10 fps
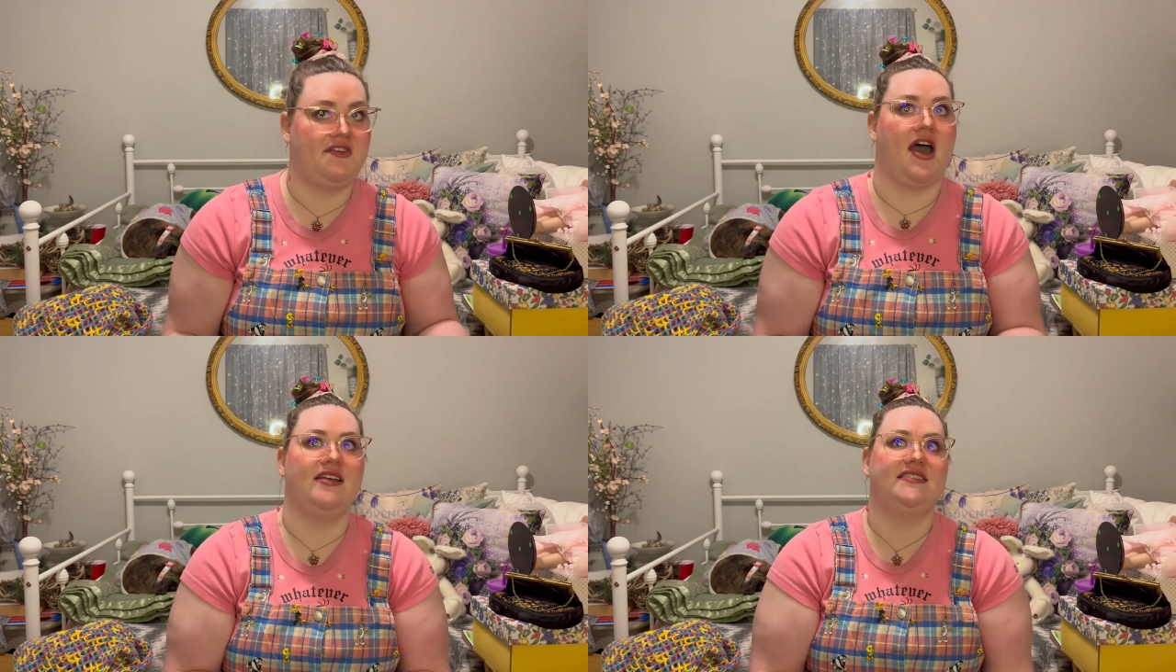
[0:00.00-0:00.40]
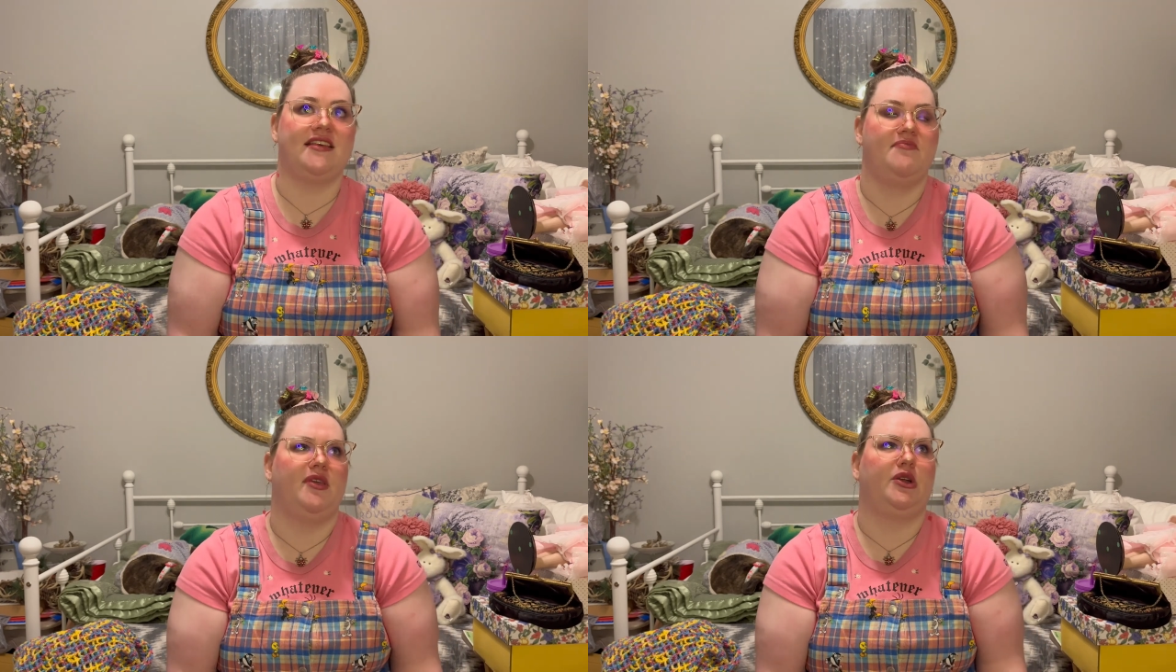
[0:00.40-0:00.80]
gotten
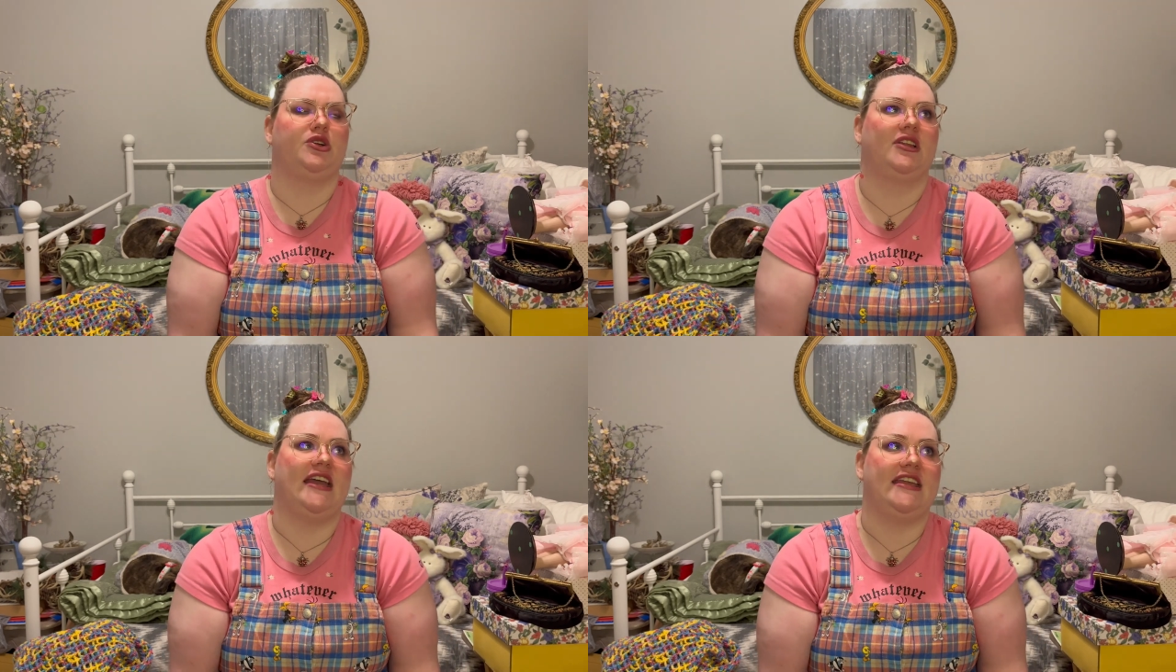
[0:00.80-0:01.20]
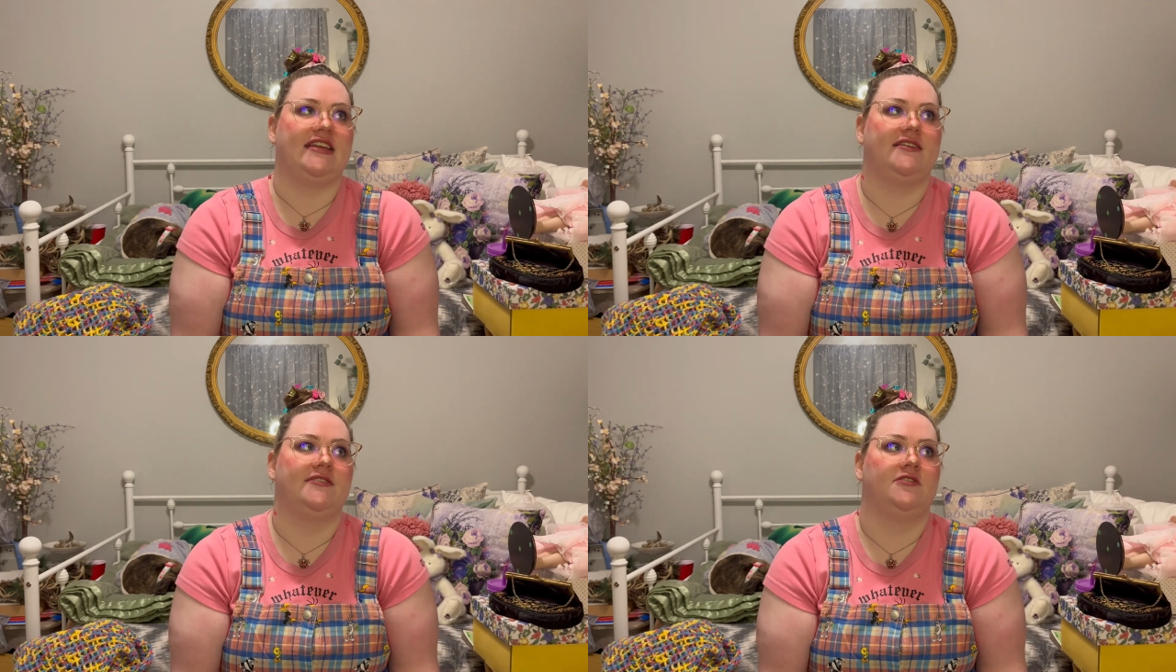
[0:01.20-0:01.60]
some that are
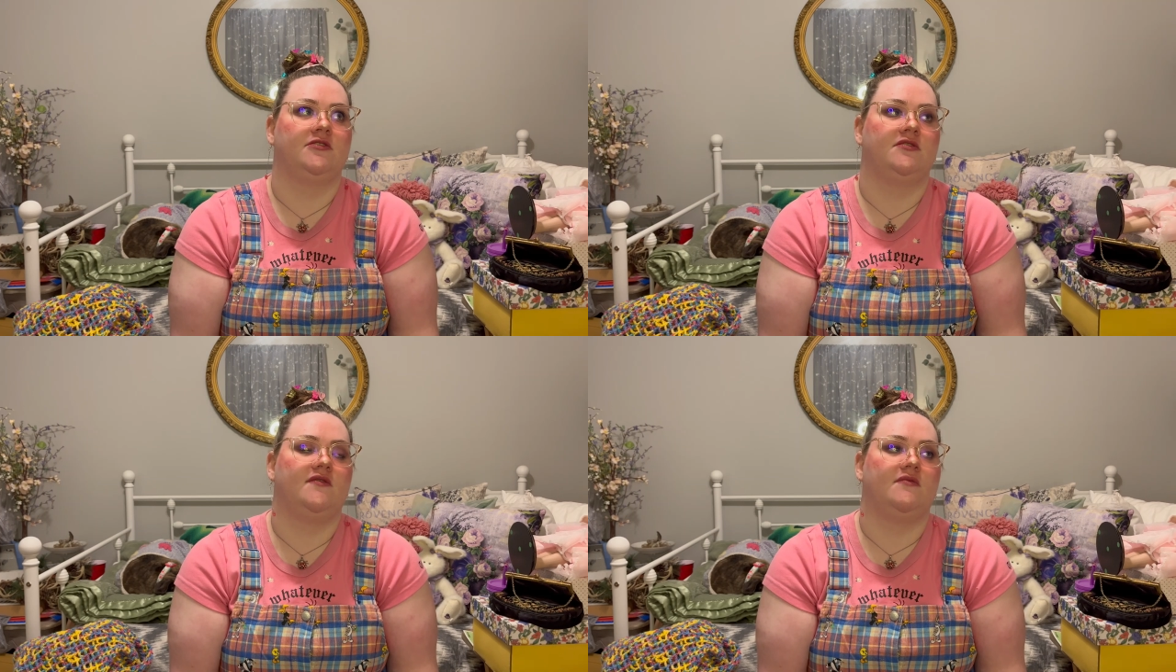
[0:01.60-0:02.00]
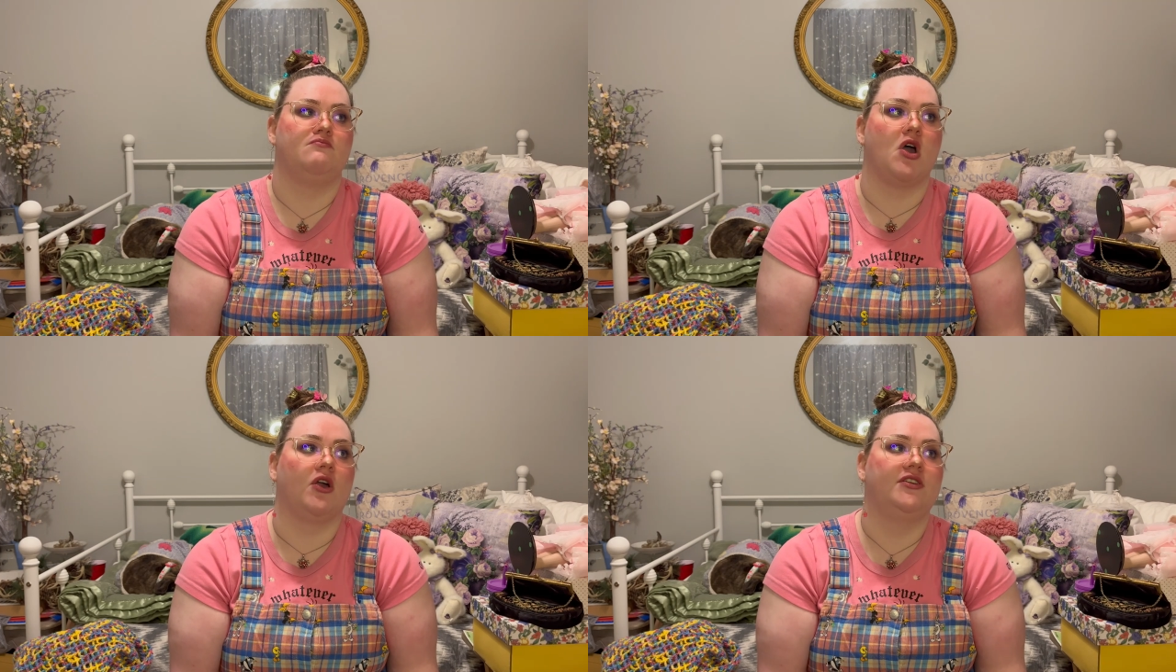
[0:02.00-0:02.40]
like
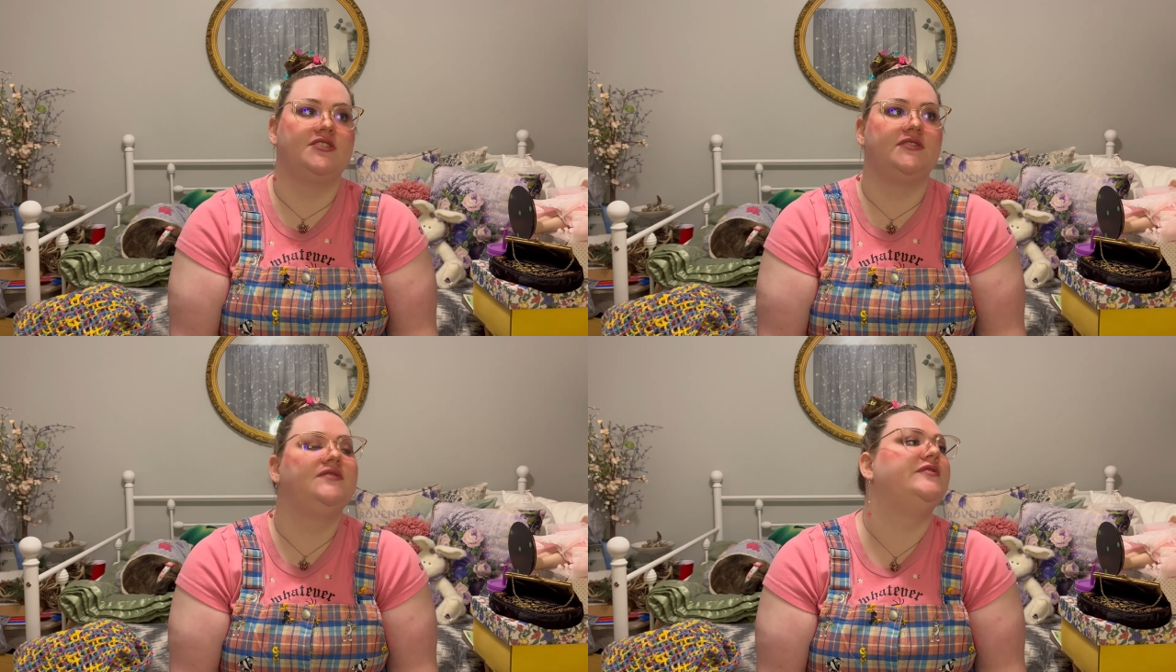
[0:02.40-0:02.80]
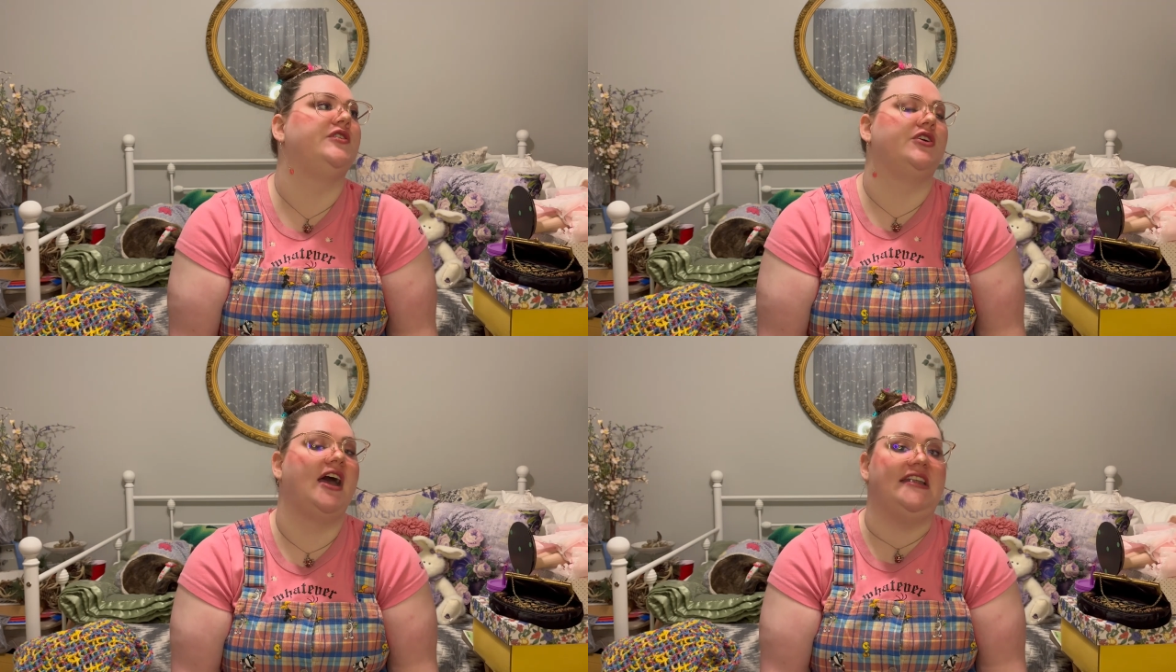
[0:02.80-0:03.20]
marked
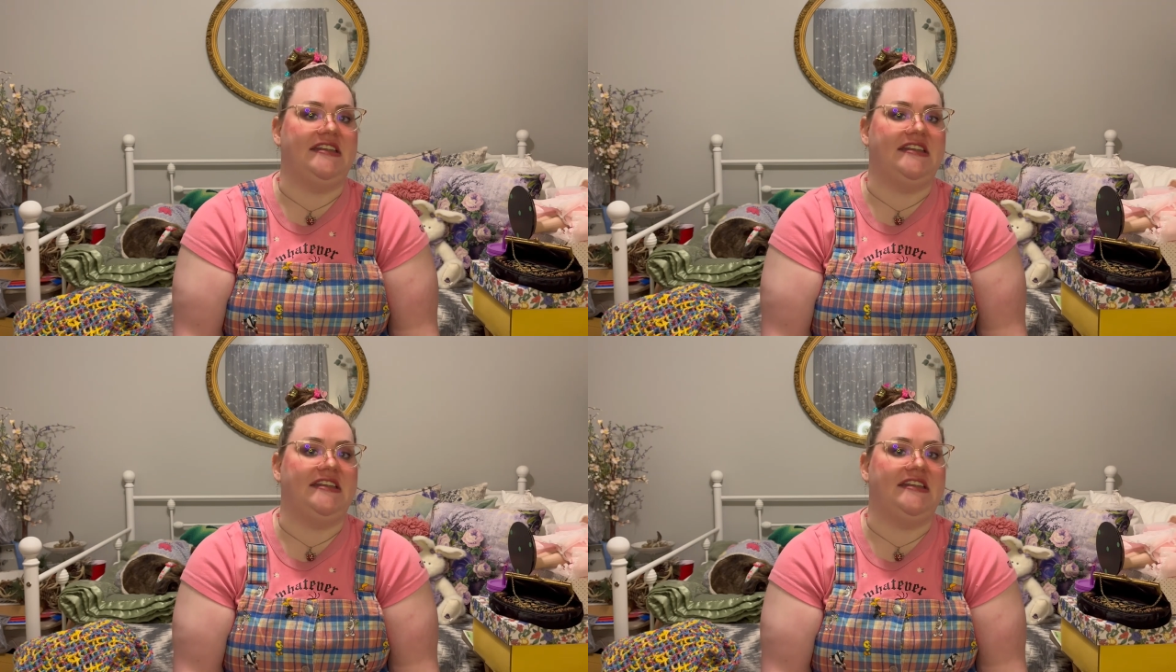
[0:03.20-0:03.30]
for a